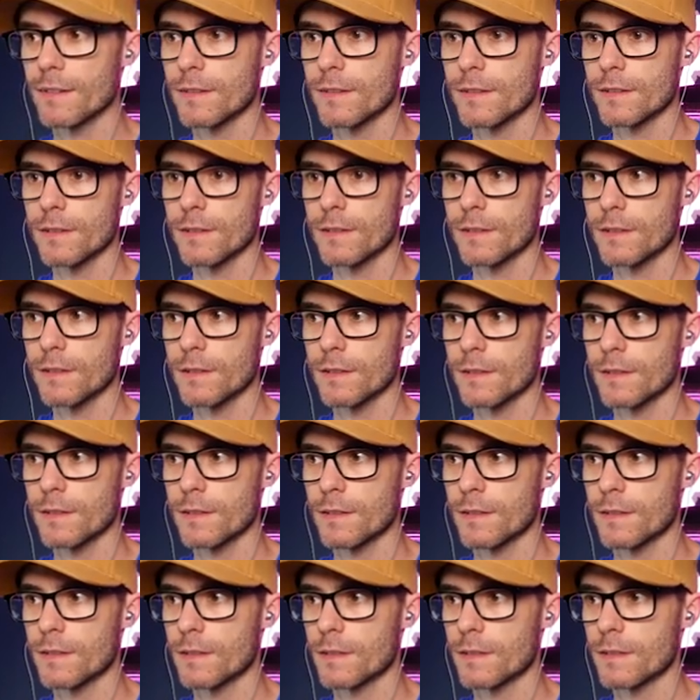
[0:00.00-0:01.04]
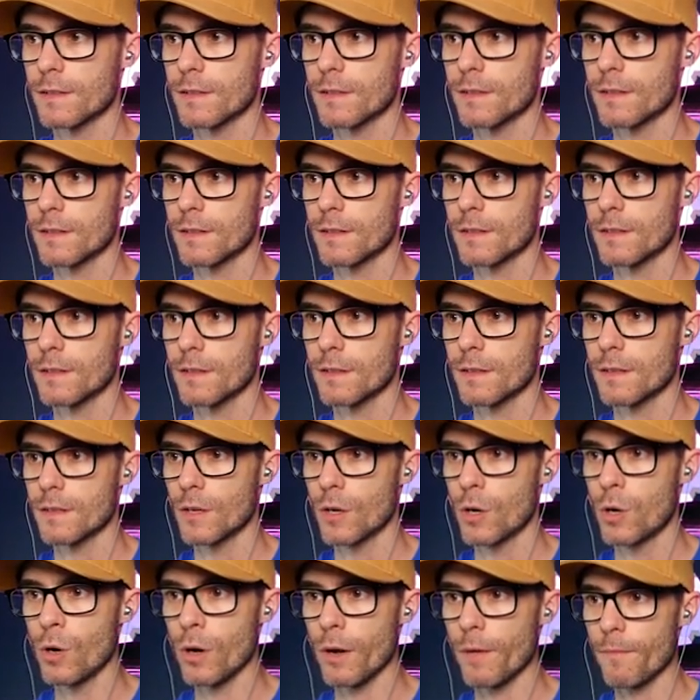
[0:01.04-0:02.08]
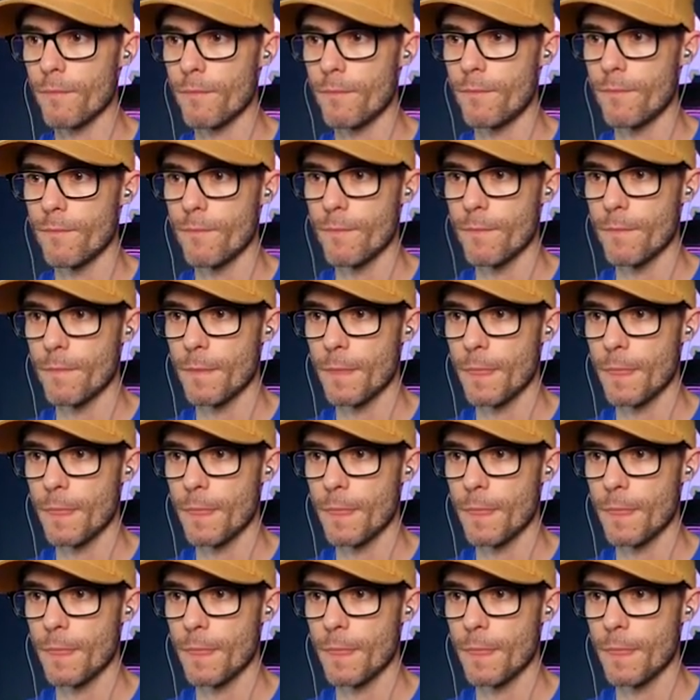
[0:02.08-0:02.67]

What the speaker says: Nobody speaks.